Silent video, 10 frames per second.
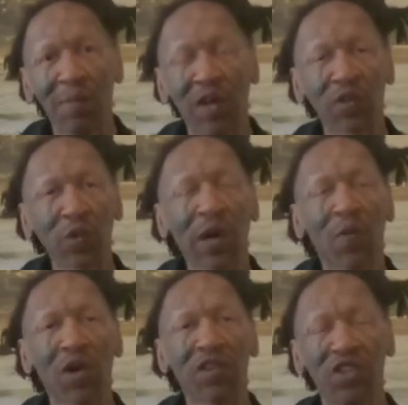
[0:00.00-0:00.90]
Because what I
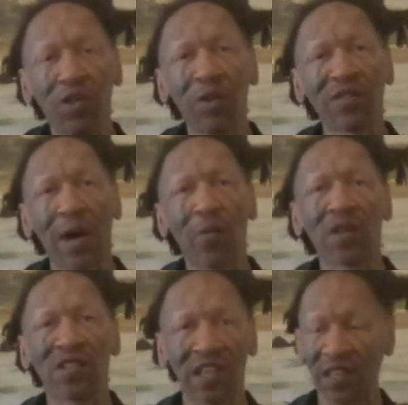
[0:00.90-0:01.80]
want to do is I
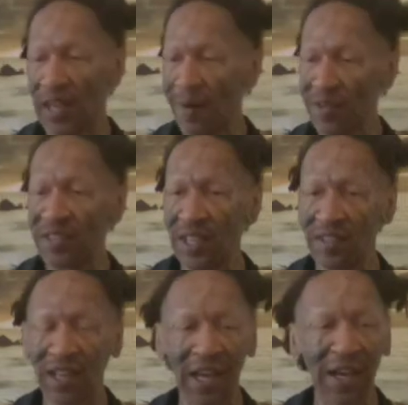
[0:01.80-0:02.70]
want to take
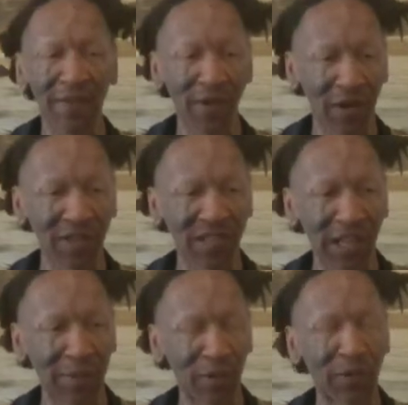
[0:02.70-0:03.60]
everything that I have here on the
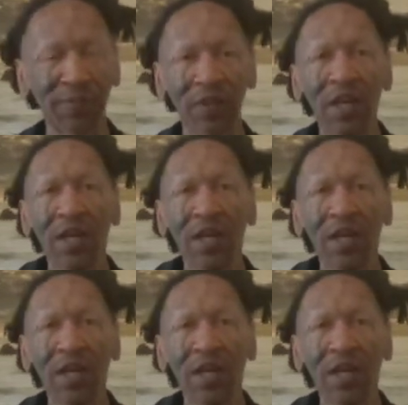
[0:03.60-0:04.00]
table,